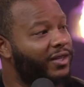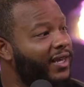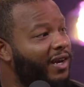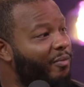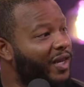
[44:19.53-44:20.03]
the
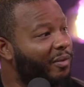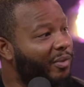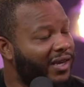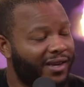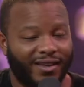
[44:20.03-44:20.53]

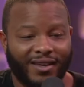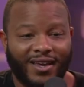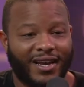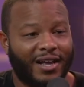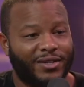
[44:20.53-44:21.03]
Airbnb,
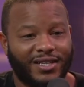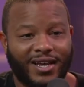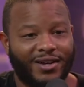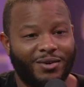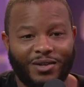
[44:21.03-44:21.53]
and I was
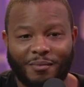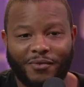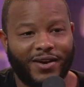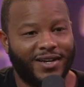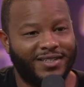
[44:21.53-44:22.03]
like, cool, let me
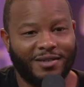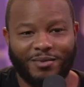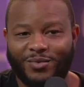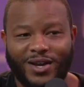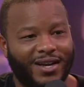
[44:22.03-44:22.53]
find the
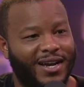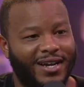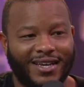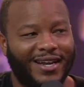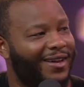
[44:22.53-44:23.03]
cheapest way I can kind
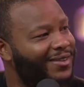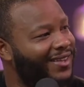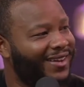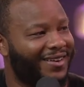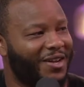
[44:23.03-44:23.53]
of get out
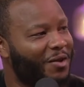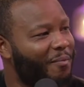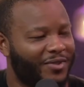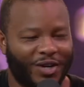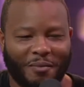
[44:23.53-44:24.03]
there. You know,
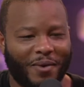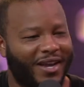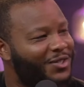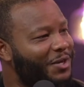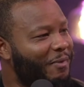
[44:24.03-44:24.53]
mm-hmm. I'm trying to make
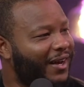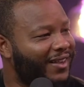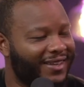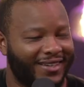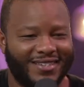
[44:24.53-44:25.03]
a trip out of
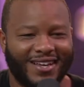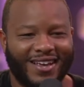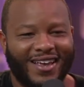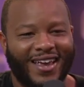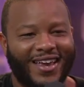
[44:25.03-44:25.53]
this.
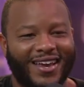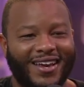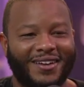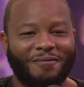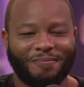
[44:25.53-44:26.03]

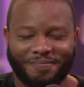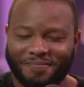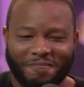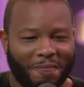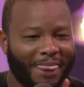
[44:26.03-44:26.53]
And
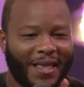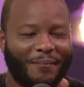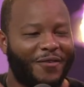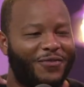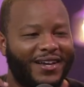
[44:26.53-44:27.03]

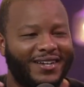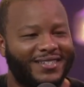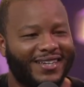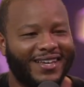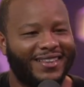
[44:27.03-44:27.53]
my flight
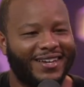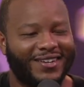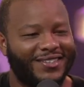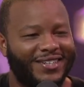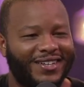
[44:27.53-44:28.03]
doesn't get there
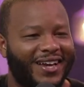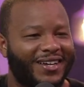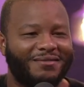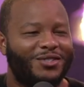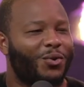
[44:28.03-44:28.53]
until
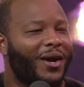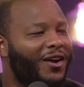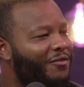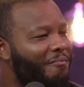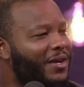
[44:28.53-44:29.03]
like
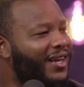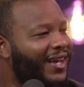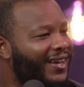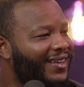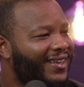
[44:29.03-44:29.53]
12
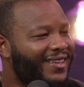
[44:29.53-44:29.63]
midnight.